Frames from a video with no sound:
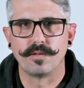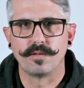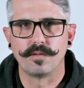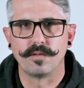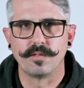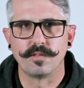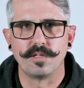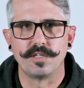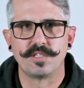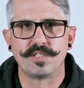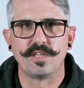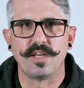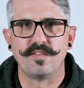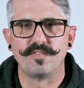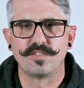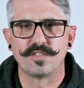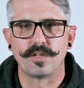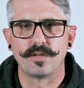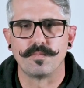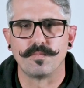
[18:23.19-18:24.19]
at least save
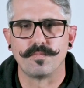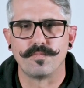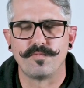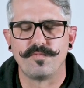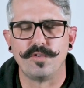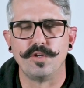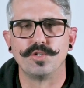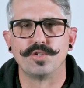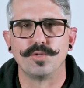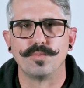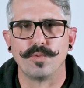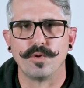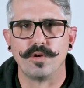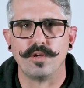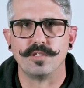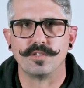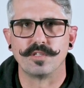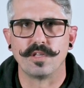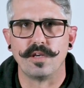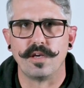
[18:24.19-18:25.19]
some future
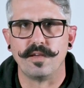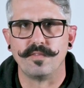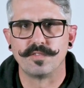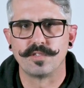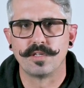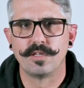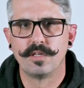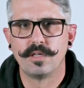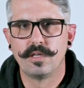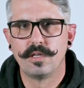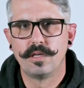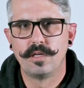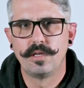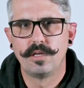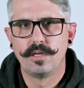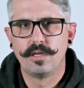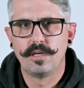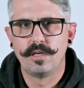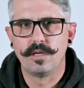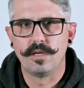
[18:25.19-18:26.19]
Marines' lives
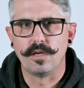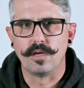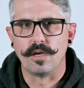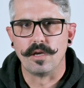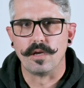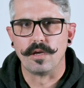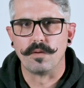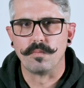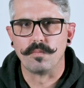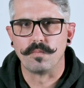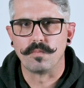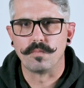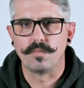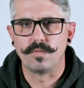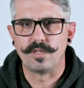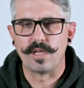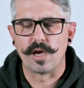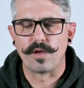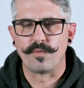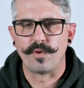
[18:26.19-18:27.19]

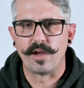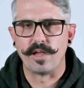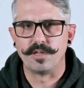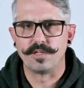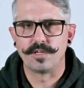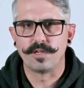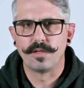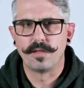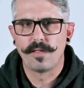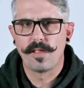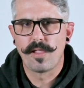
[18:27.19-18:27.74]
downrange.